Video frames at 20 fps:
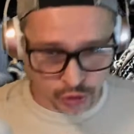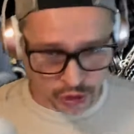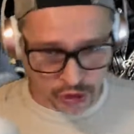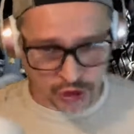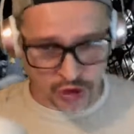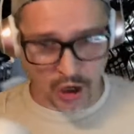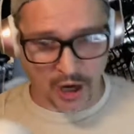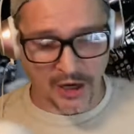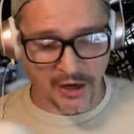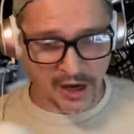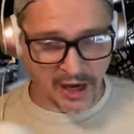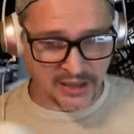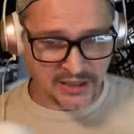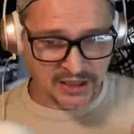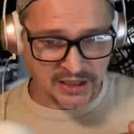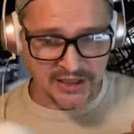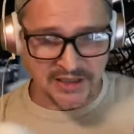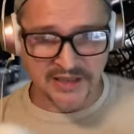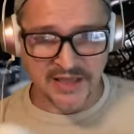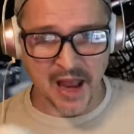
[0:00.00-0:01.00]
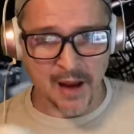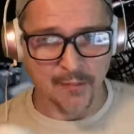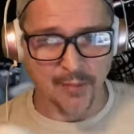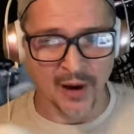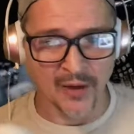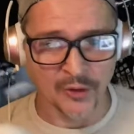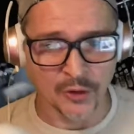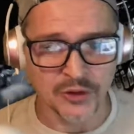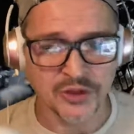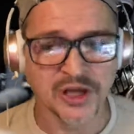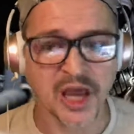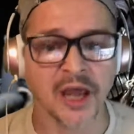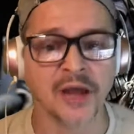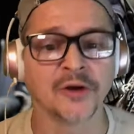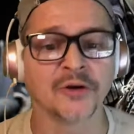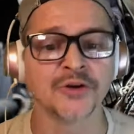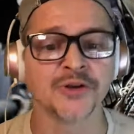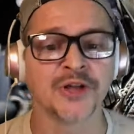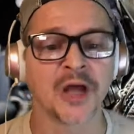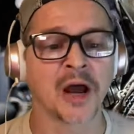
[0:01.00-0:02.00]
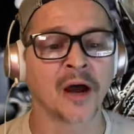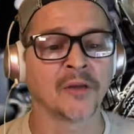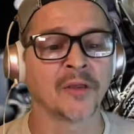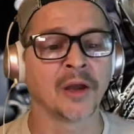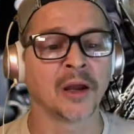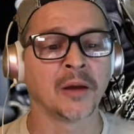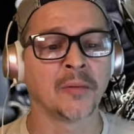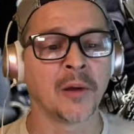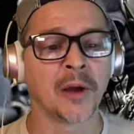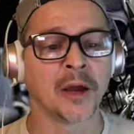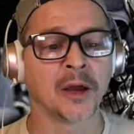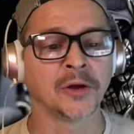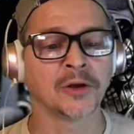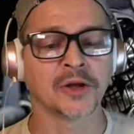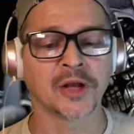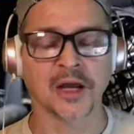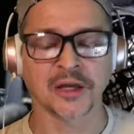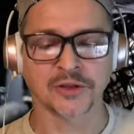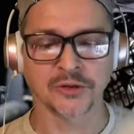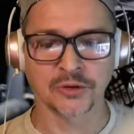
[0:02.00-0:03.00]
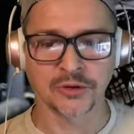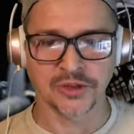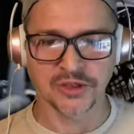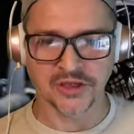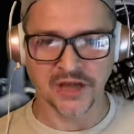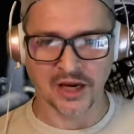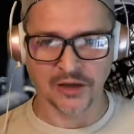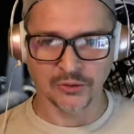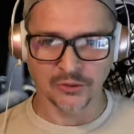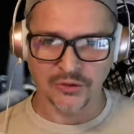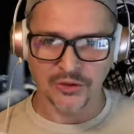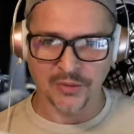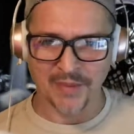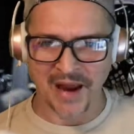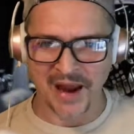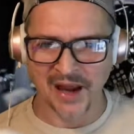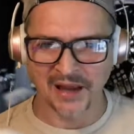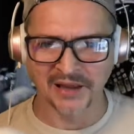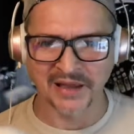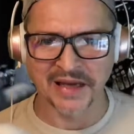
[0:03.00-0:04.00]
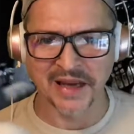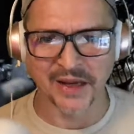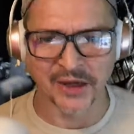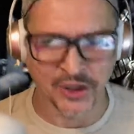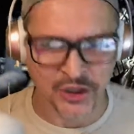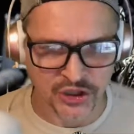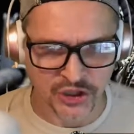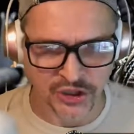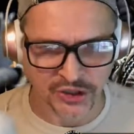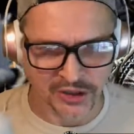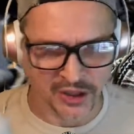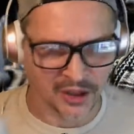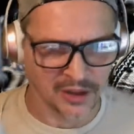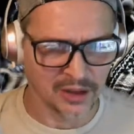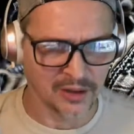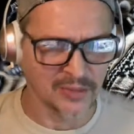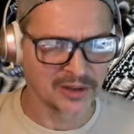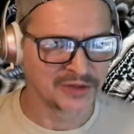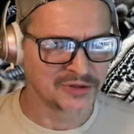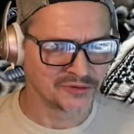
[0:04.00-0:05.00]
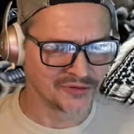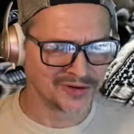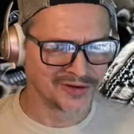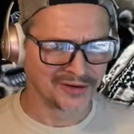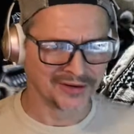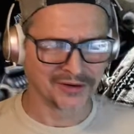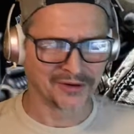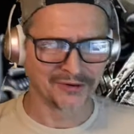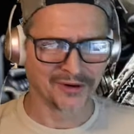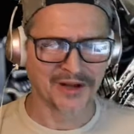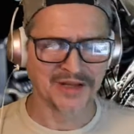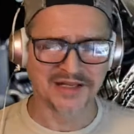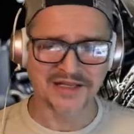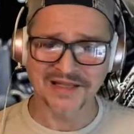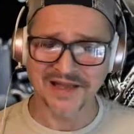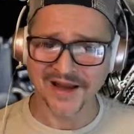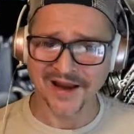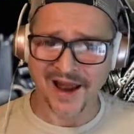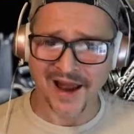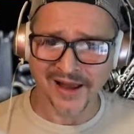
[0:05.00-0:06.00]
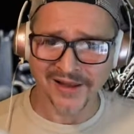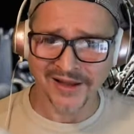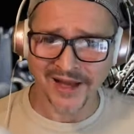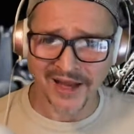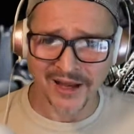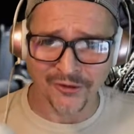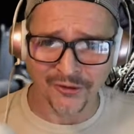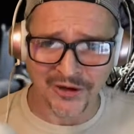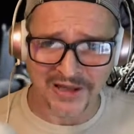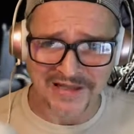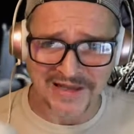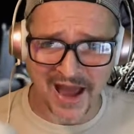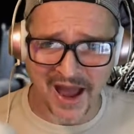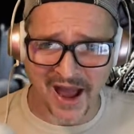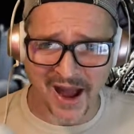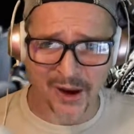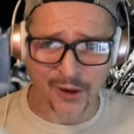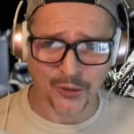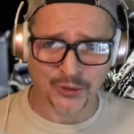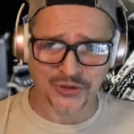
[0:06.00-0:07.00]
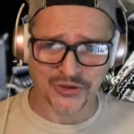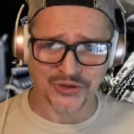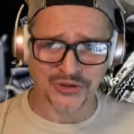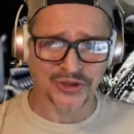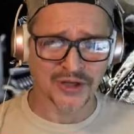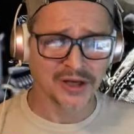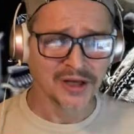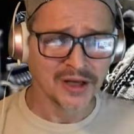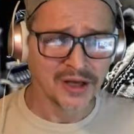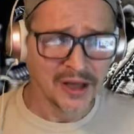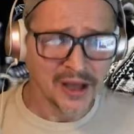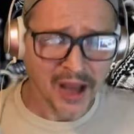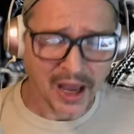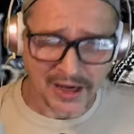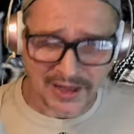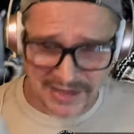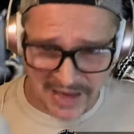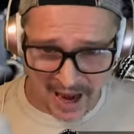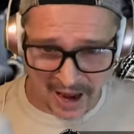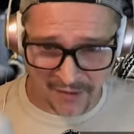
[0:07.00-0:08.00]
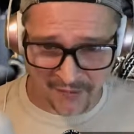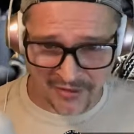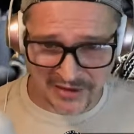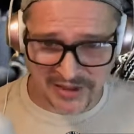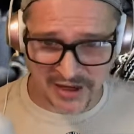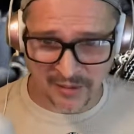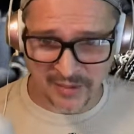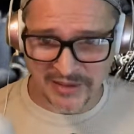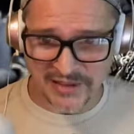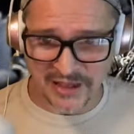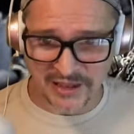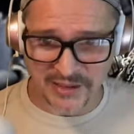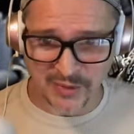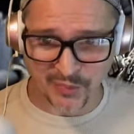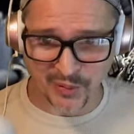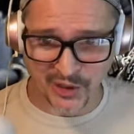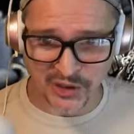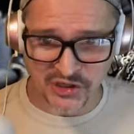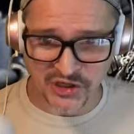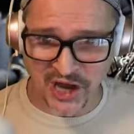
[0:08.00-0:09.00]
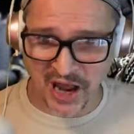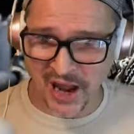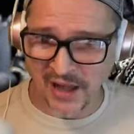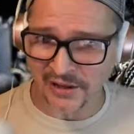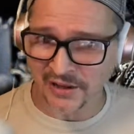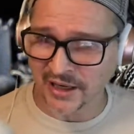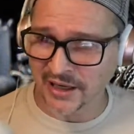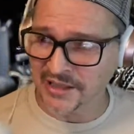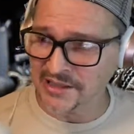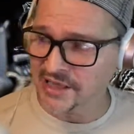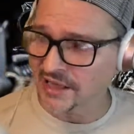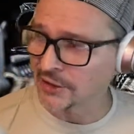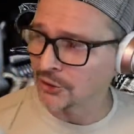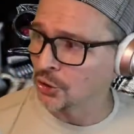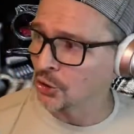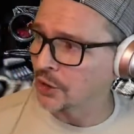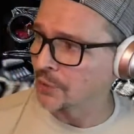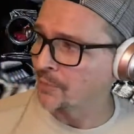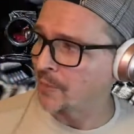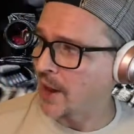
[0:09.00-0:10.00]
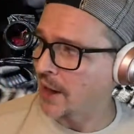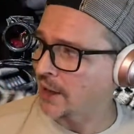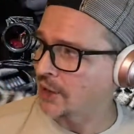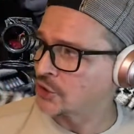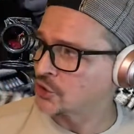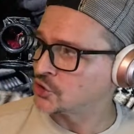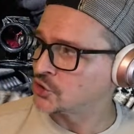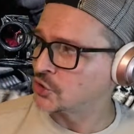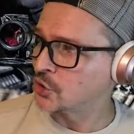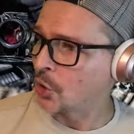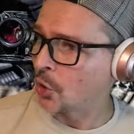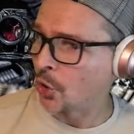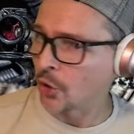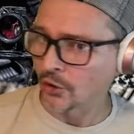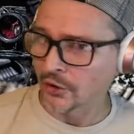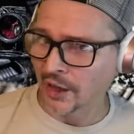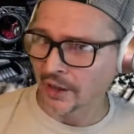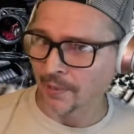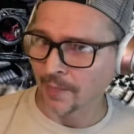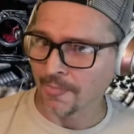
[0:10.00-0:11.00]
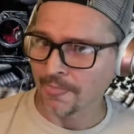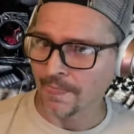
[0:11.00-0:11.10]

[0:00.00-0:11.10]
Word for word: Trying not to get snapped by those gators down there, man. You guys, this guy doing some alligator shit down there, man. It's really crazy. He's got an alligator in his house. And it's every time he takes a picture, the alligator's like looking back at his dog, like,